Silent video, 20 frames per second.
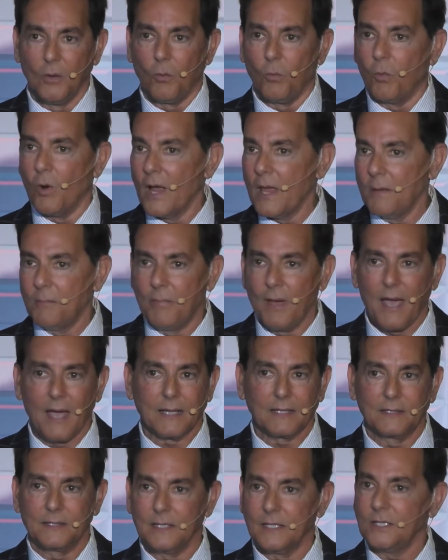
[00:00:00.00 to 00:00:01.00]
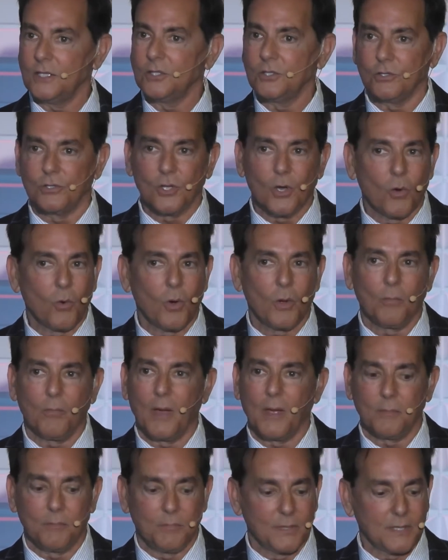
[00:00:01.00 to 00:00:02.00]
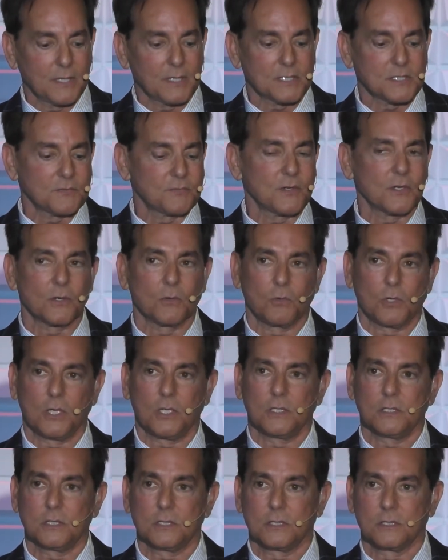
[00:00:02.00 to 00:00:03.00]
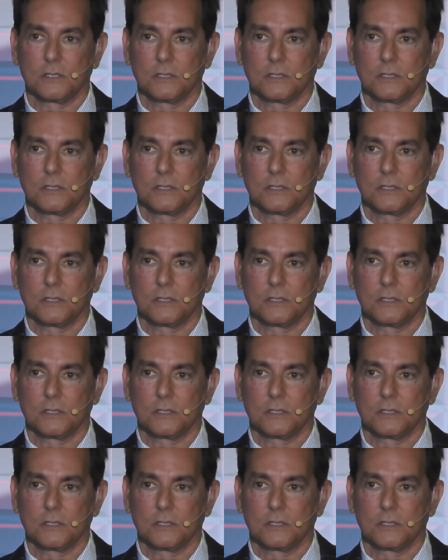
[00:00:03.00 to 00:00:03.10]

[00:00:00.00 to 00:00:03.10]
way back then, you know what my biggest fear was?